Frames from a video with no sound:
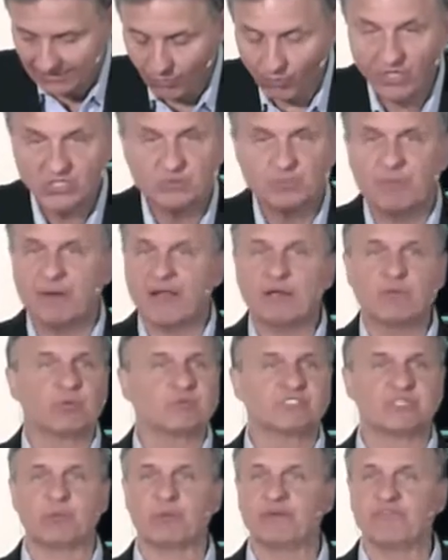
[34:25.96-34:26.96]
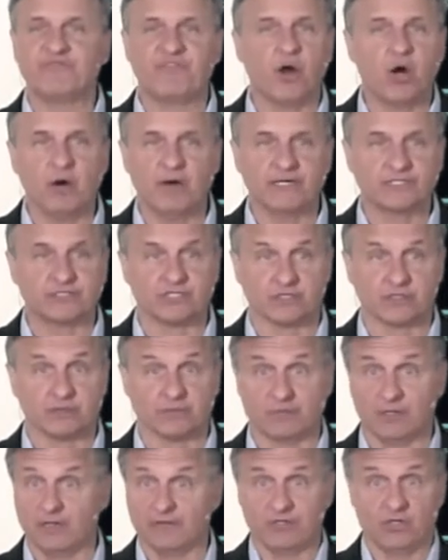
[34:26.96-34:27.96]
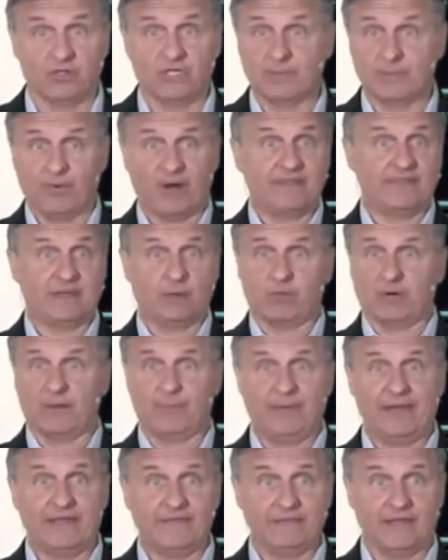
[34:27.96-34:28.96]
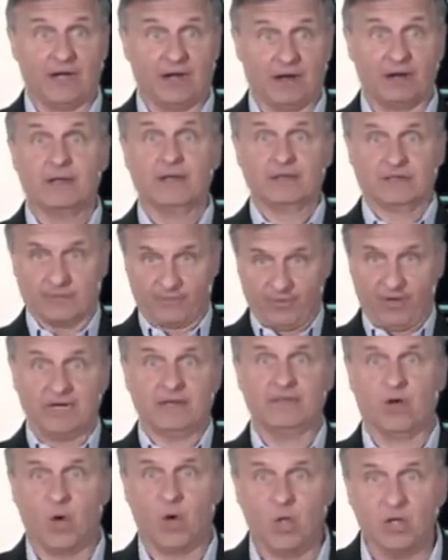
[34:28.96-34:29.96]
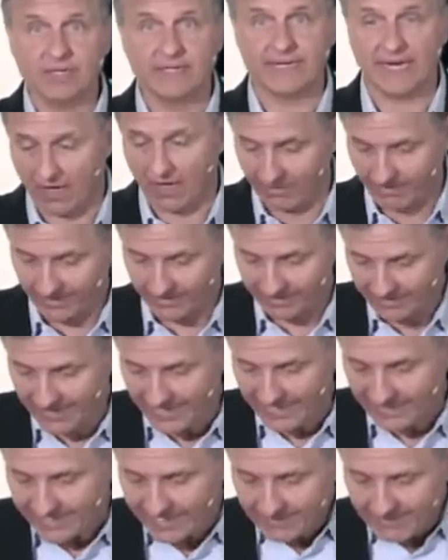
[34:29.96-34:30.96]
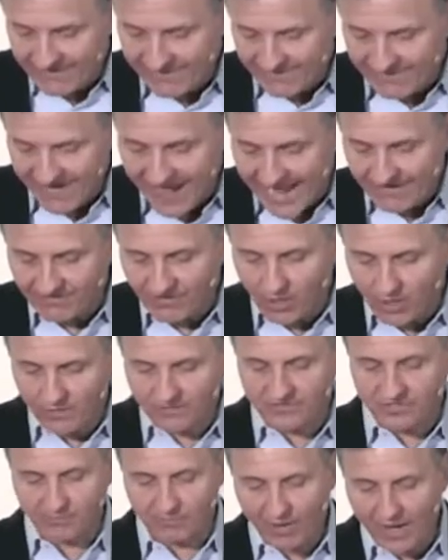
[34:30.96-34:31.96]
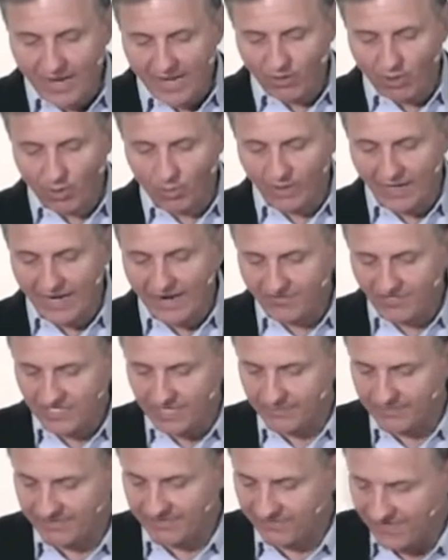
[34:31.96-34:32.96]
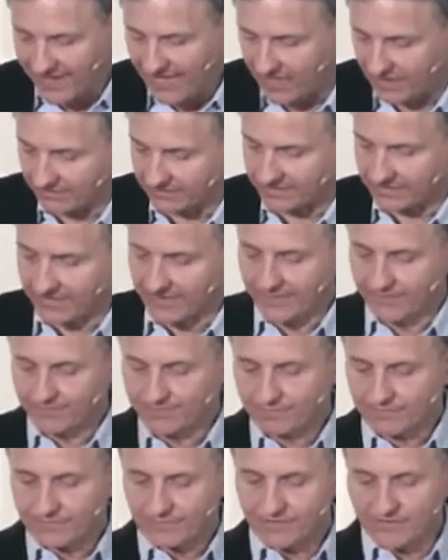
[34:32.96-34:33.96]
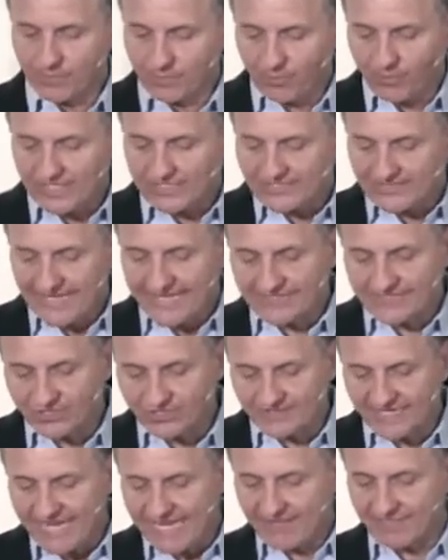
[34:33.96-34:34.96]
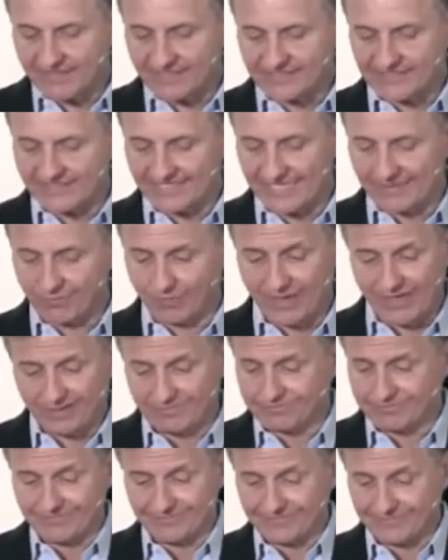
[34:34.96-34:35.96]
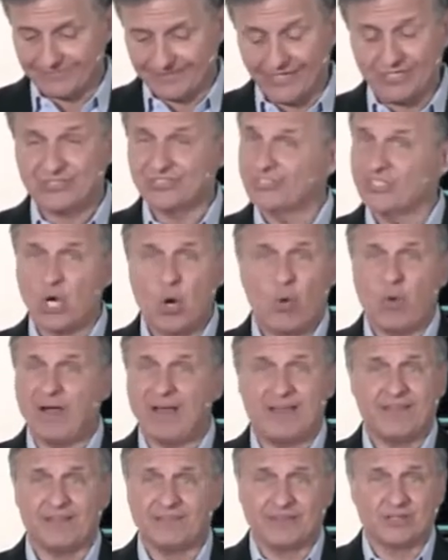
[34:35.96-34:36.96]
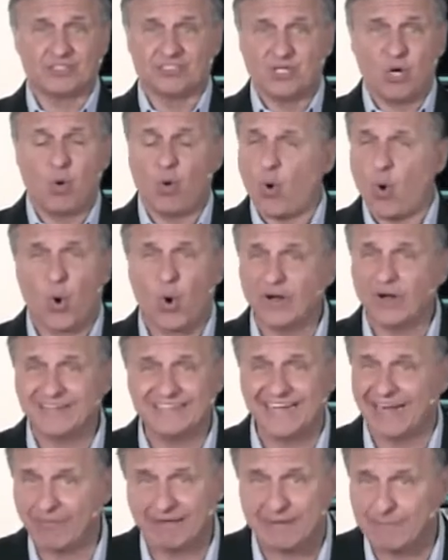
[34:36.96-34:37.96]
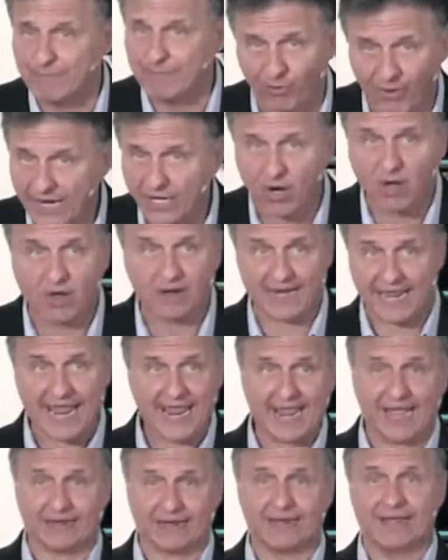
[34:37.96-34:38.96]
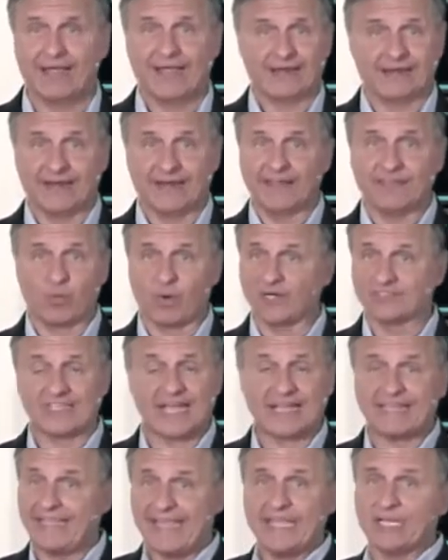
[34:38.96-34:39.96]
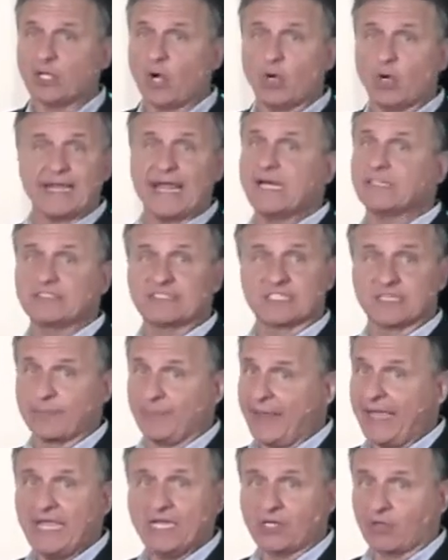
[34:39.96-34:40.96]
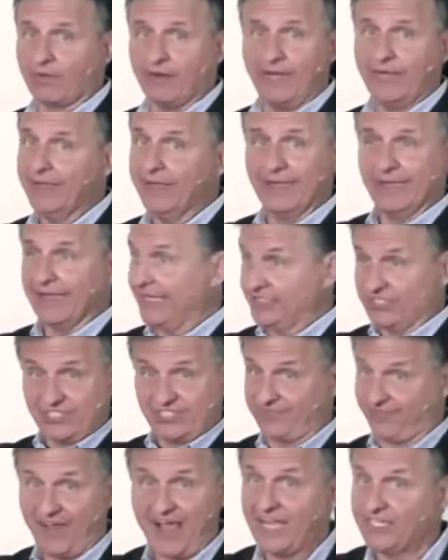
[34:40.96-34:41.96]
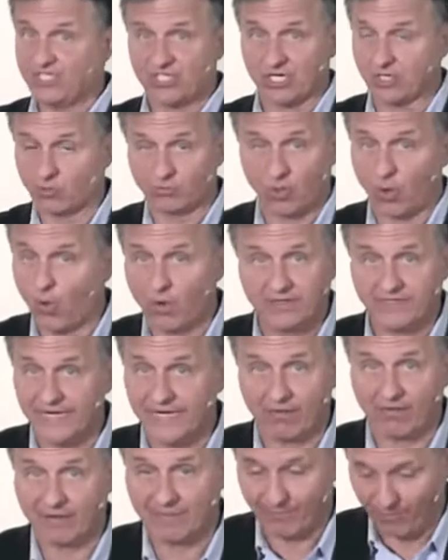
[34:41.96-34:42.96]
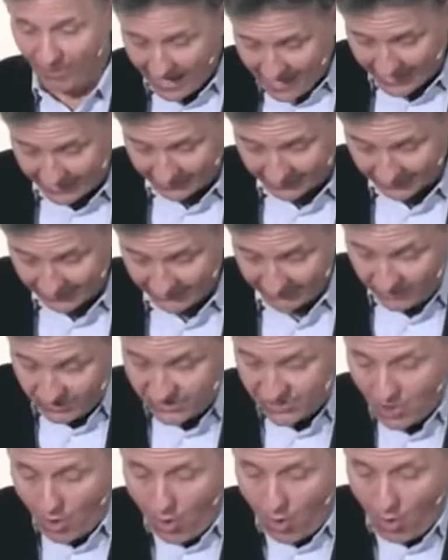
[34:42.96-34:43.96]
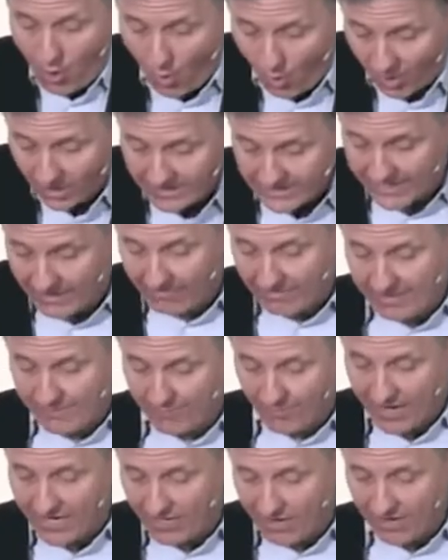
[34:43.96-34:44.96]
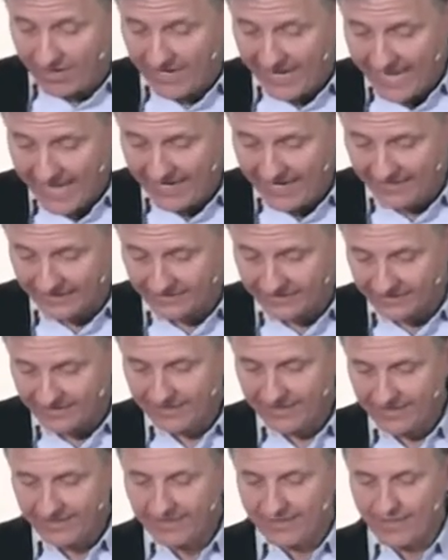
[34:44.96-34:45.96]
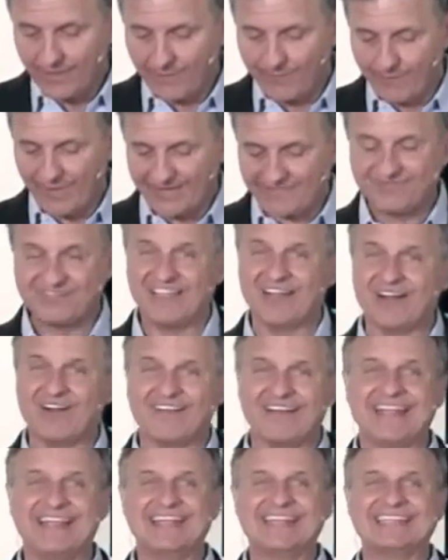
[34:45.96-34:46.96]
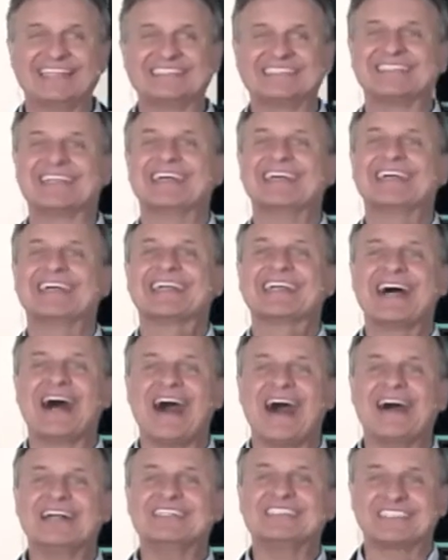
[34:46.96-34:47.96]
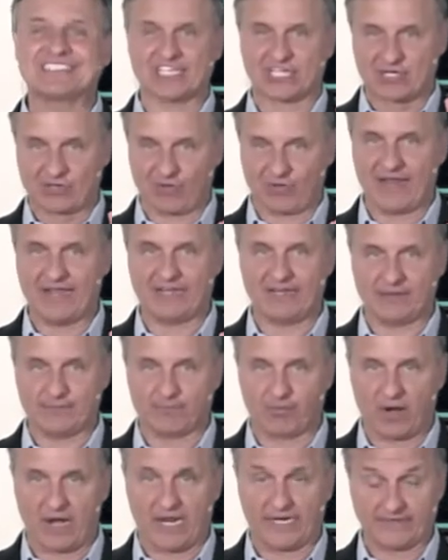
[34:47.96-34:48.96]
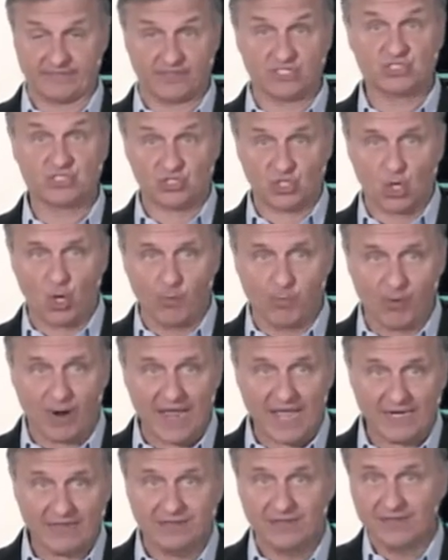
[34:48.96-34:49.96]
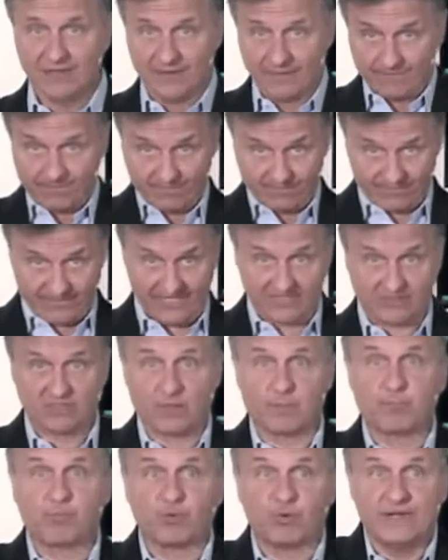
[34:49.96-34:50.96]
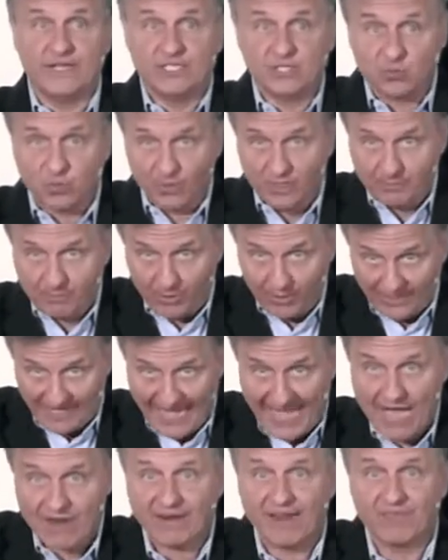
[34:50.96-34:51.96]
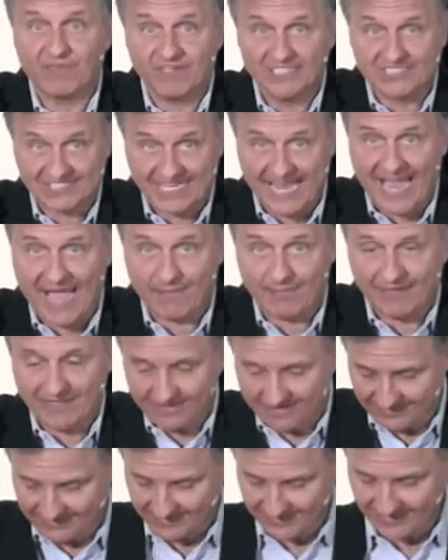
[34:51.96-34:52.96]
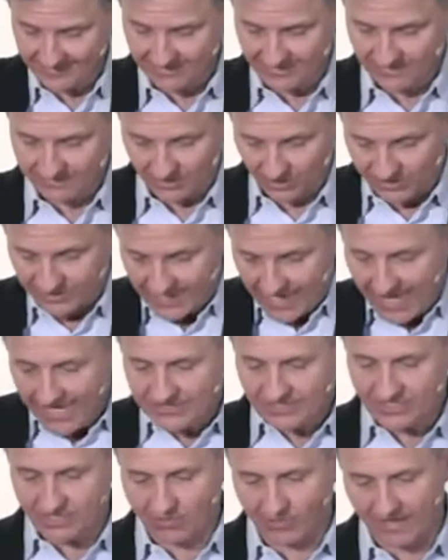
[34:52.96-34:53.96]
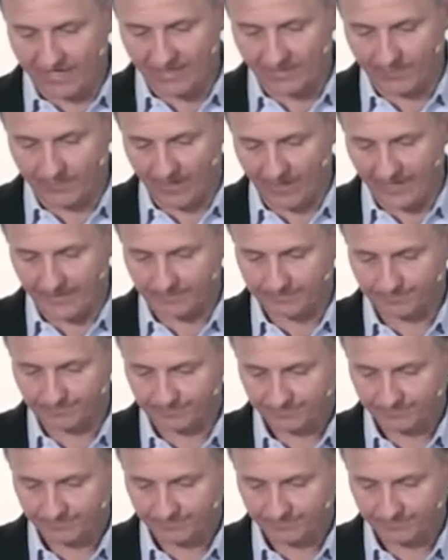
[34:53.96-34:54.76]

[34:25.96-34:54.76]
Which bread was he referring to? Well, the only bread that would have been there, the bread in the holy area. Give me five loaves of bread or whatever can be found. The priest answered David and said, Well, there's no, uh, there's no ordinary bread on hand. In other words, I can't go down to the bakery and just find you ordinary bread. There's no ordinary bread on hand. But there is consecrated bread. The show bread, that the priest would put out every Sabbath? There's consecrated bread.